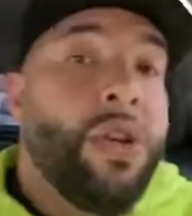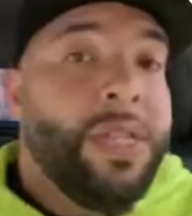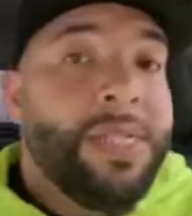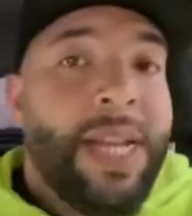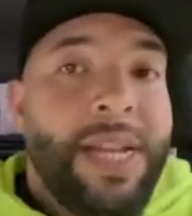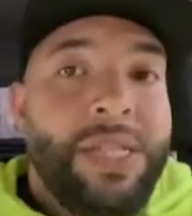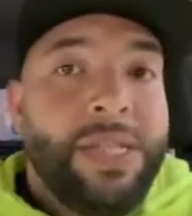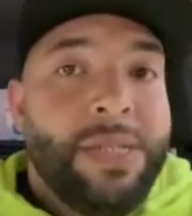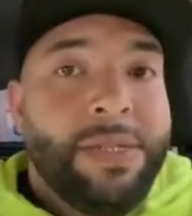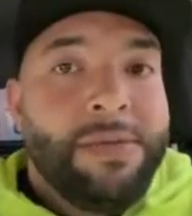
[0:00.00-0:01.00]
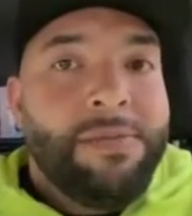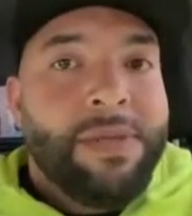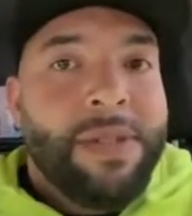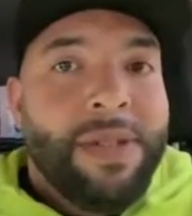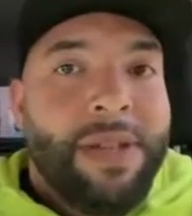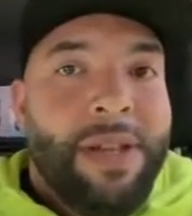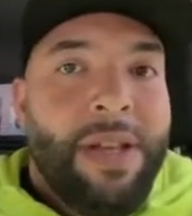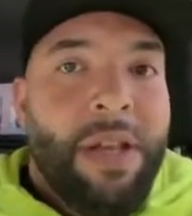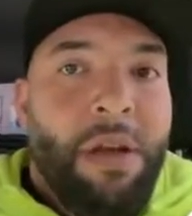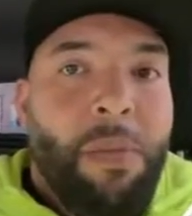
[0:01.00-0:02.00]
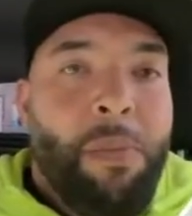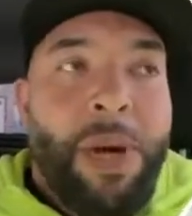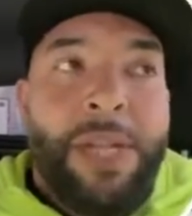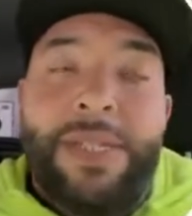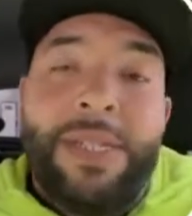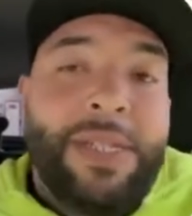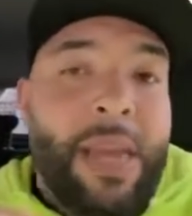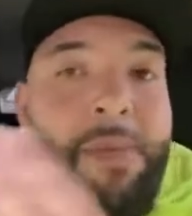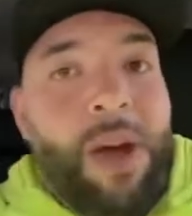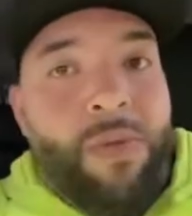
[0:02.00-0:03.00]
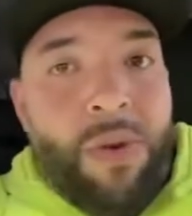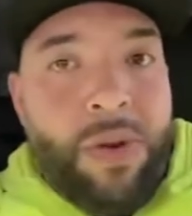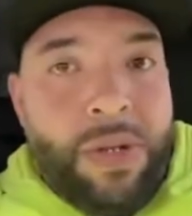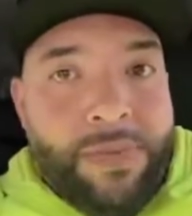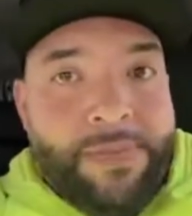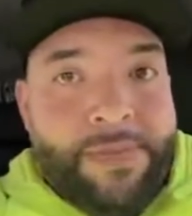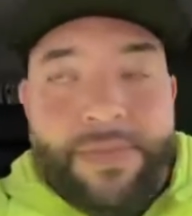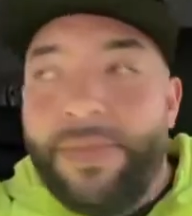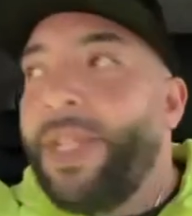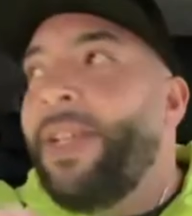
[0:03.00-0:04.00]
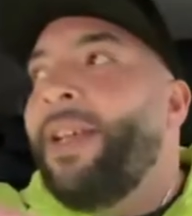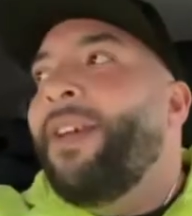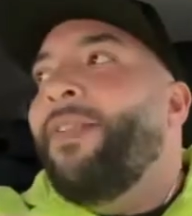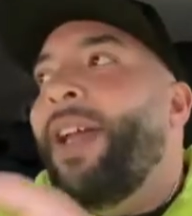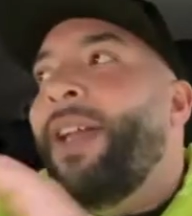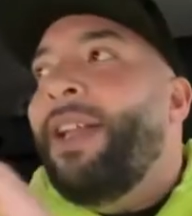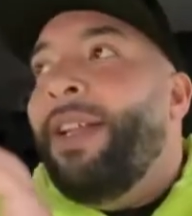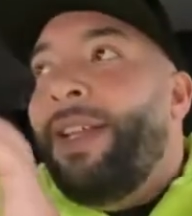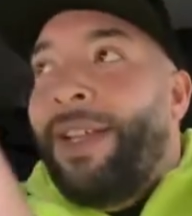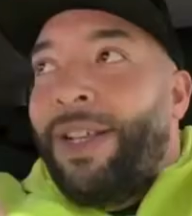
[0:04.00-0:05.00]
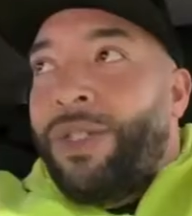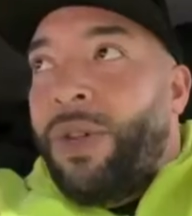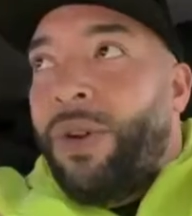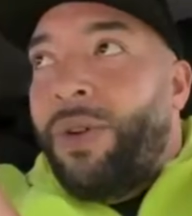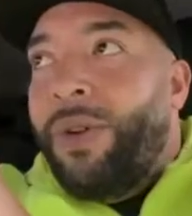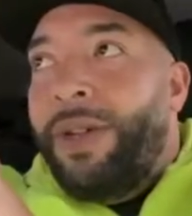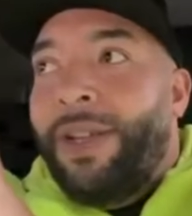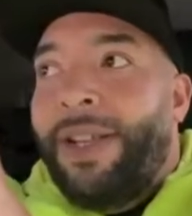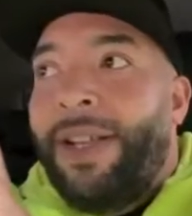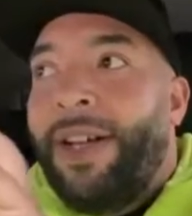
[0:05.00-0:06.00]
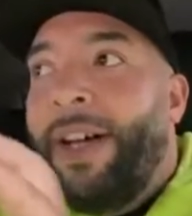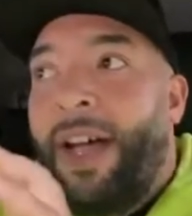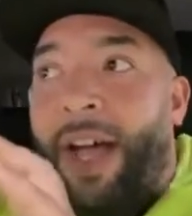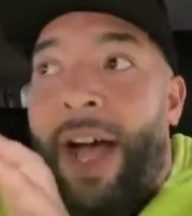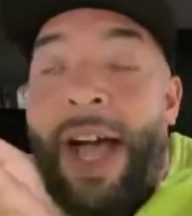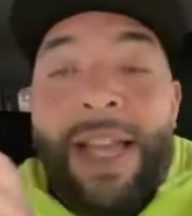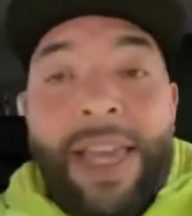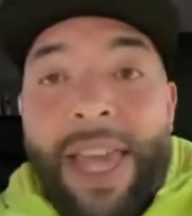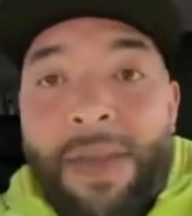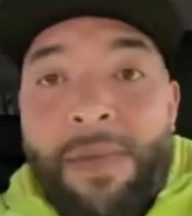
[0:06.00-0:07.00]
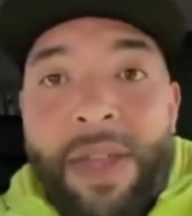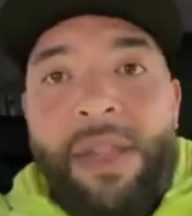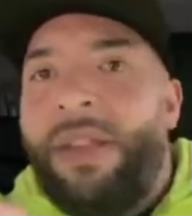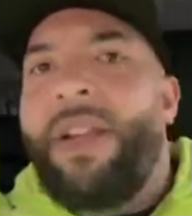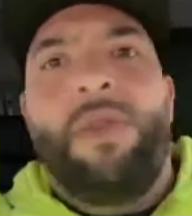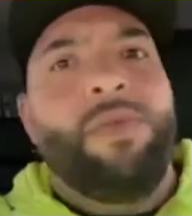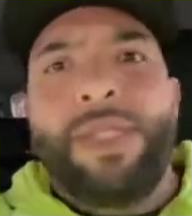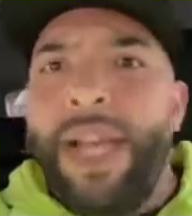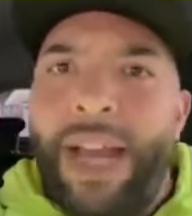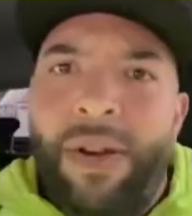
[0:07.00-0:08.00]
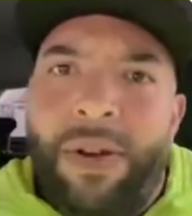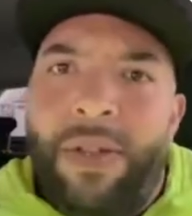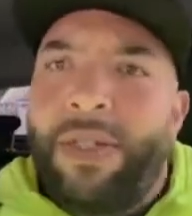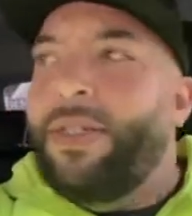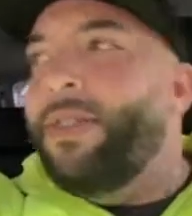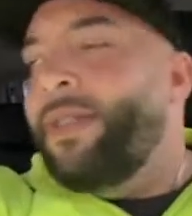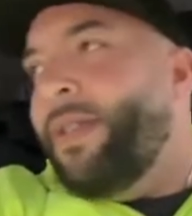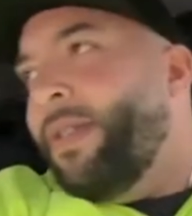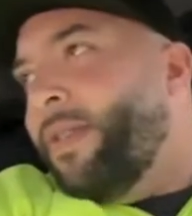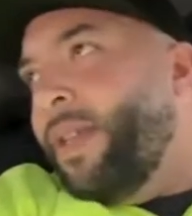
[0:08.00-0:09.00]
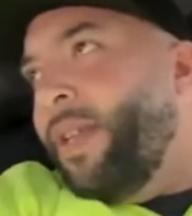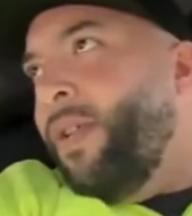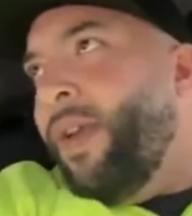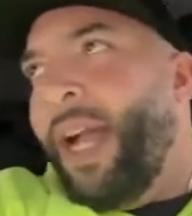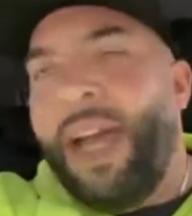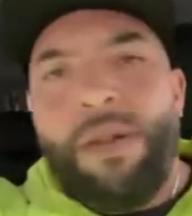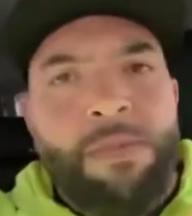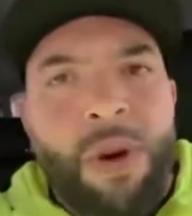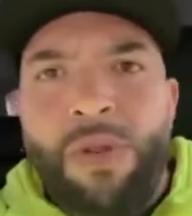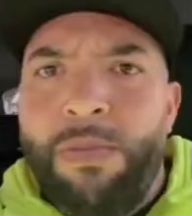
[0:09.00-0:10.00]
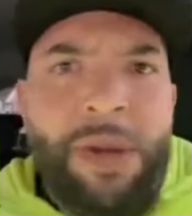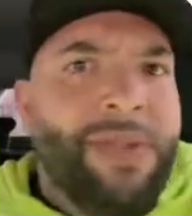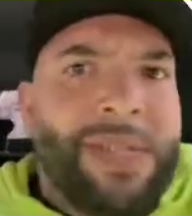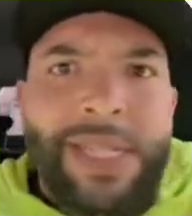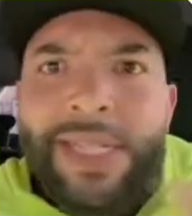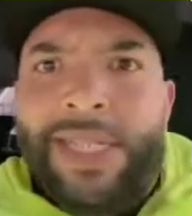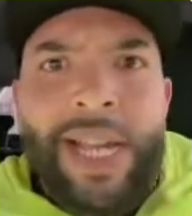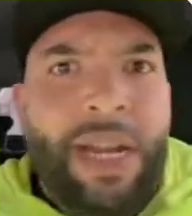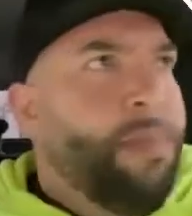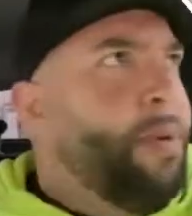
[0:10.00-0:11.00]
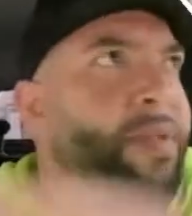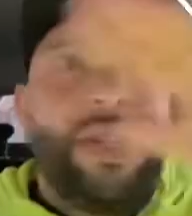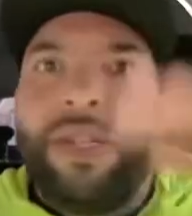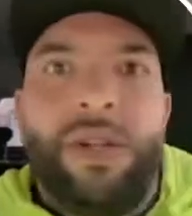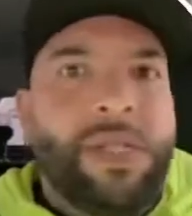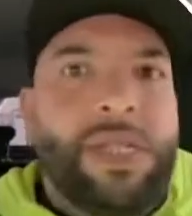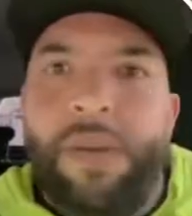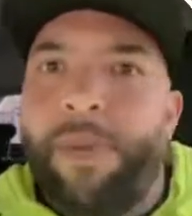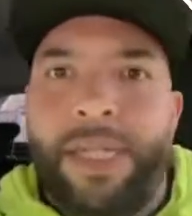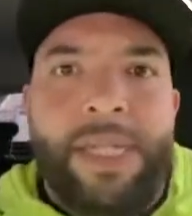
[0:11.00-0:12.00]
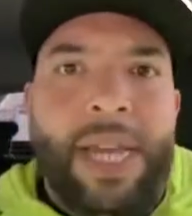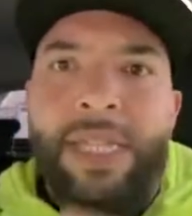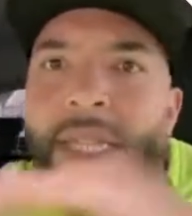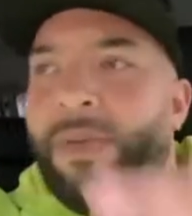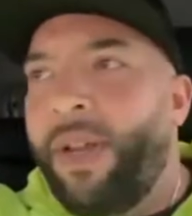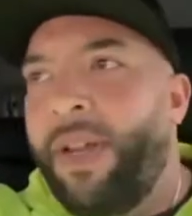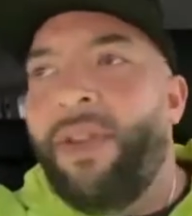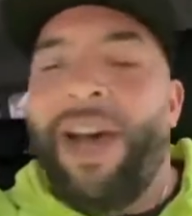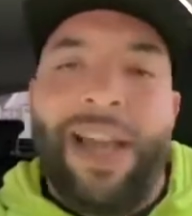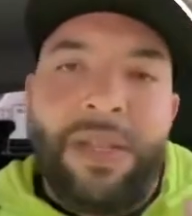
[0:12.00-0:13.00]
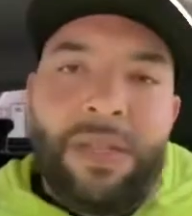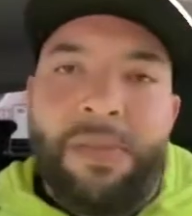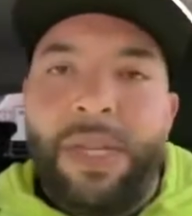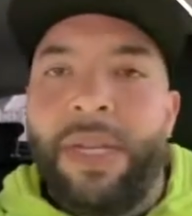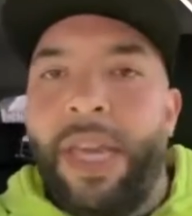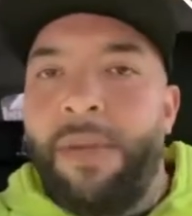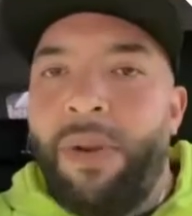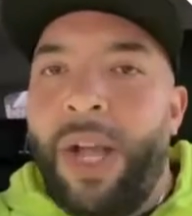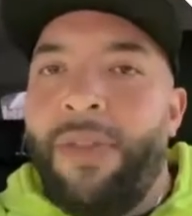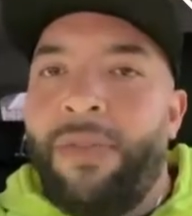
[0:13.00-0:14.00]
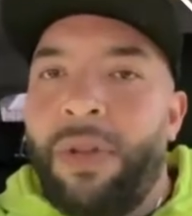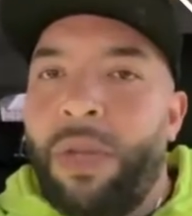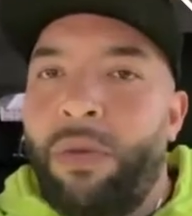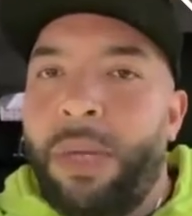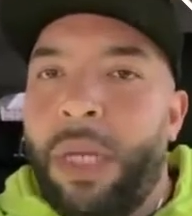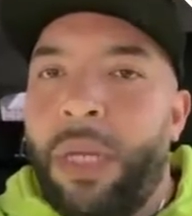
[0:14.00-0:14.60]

intentions, but it just came out wrong, right? So I came here, the internet was not on. So I was like, yo, I got a modem, everything's set up, everything's hooked up. I checked it, whatever. I used to be a cable guy for a little bit.